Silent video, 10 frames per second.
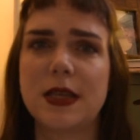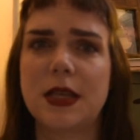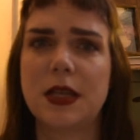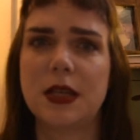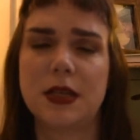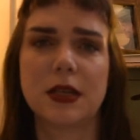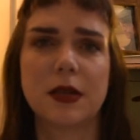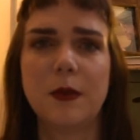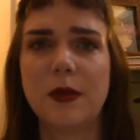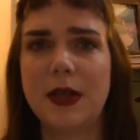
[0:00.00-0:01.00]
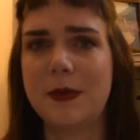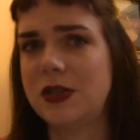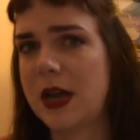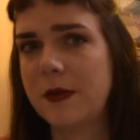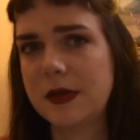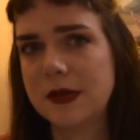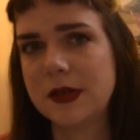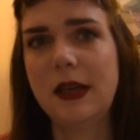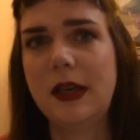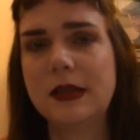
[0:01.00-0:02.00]
in complete
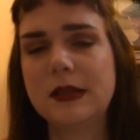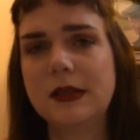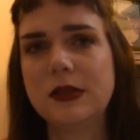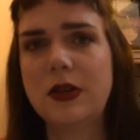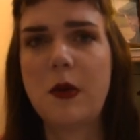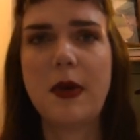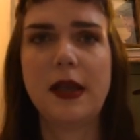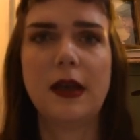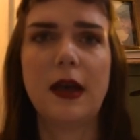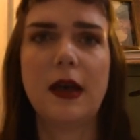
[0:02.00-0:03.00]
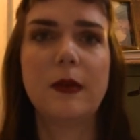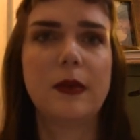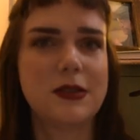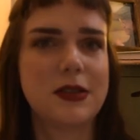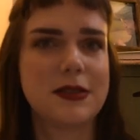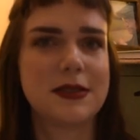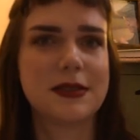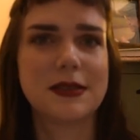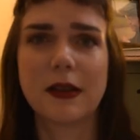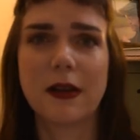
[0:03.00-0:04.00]
pajamas and no makeup,
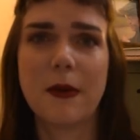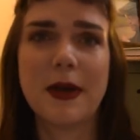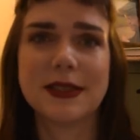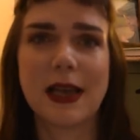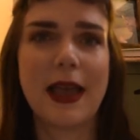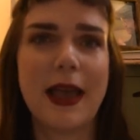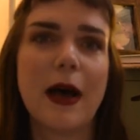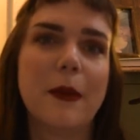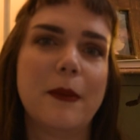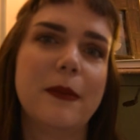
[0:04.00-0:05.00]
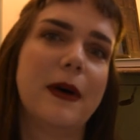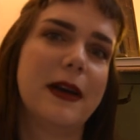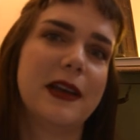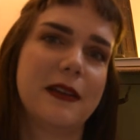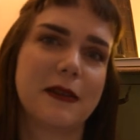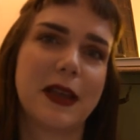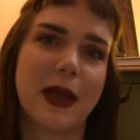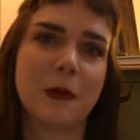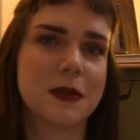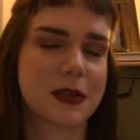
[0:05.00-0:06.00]
just come as I am, but if a
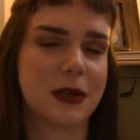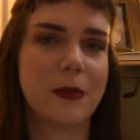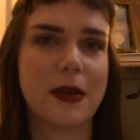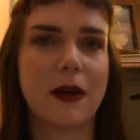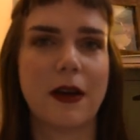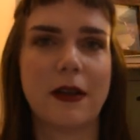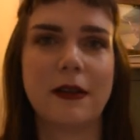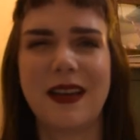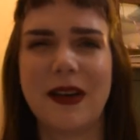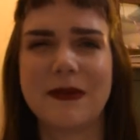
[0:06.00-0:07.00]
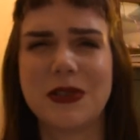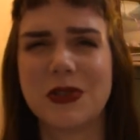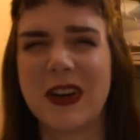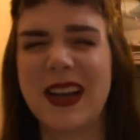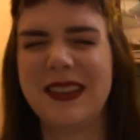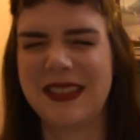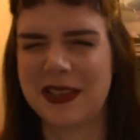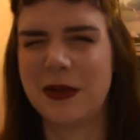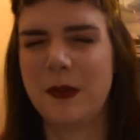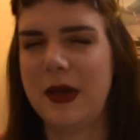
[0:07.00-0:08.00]
camera's gonna be on, I have to try a
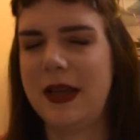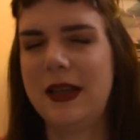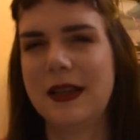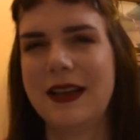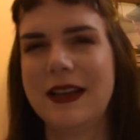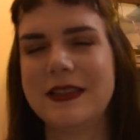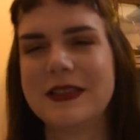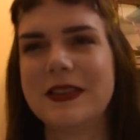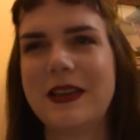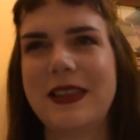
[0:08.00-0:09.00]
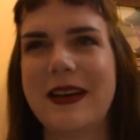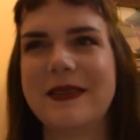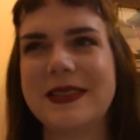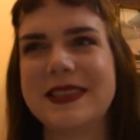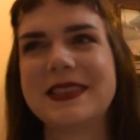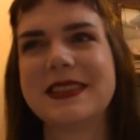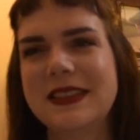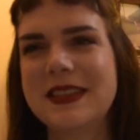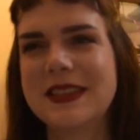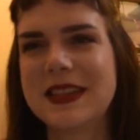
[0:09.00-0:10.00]
little bit. And so that was
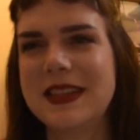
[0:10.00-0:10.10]
just